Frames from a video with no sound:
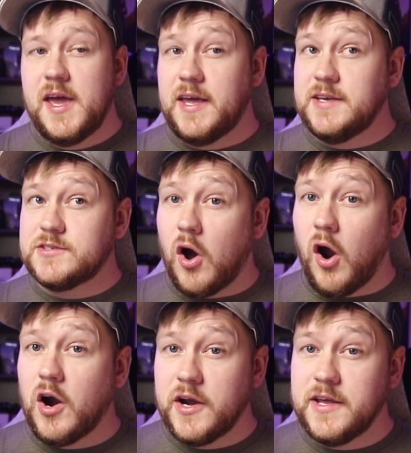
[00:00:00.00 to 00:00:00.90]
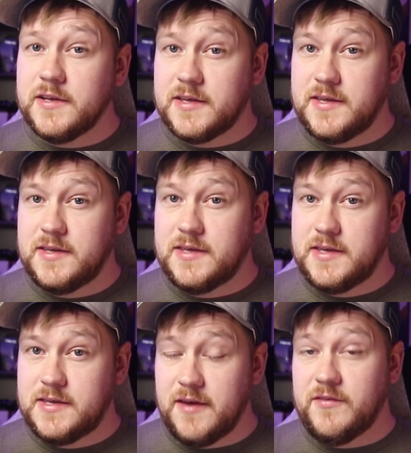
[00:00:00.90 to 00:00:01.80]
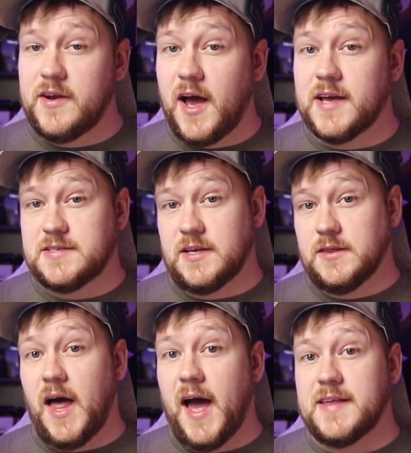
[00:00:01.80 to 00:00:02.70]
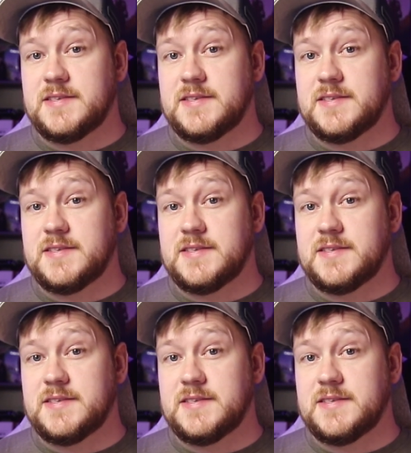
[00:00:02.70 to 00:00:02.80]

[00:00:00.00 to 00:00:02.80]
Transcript: He's already given us a lot